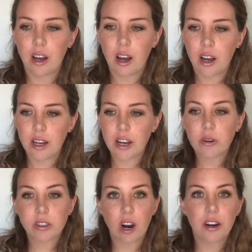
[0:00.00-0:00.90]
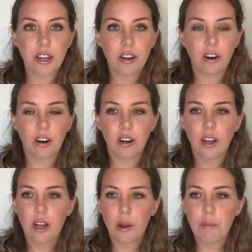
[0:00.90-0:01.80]
I know it's hard to hear,
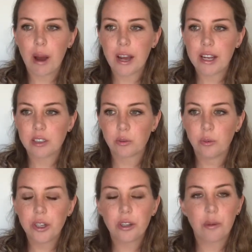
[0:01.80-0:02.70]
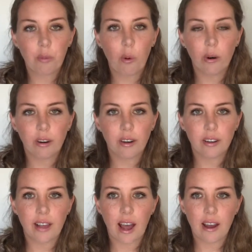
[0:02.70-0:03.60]
but it's really important
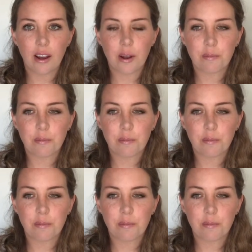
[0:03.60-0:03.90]
that